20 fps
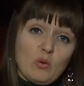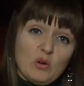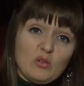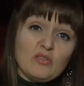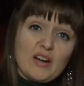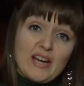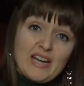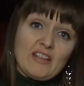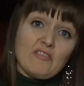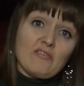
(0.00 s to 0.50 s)
will
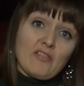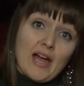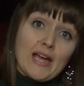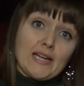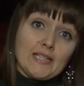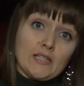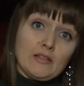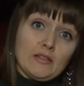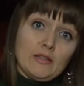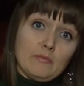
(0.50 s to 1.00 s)
really
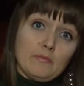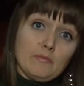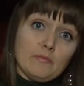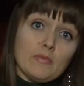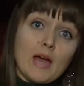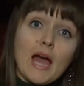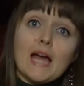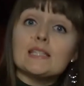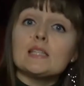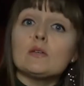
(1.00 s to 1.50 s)
frighten them,
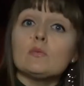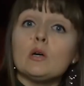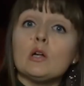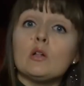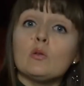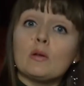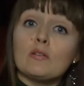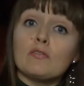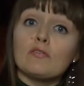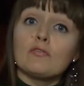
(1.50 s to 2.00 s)
as it
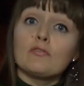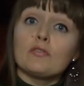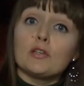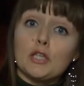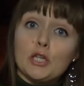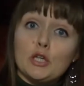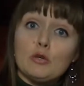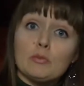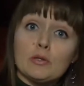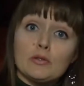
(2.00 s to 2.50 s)
will with
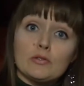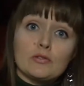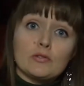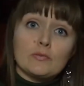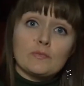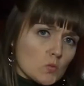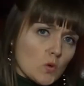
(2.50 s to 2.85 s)
humans.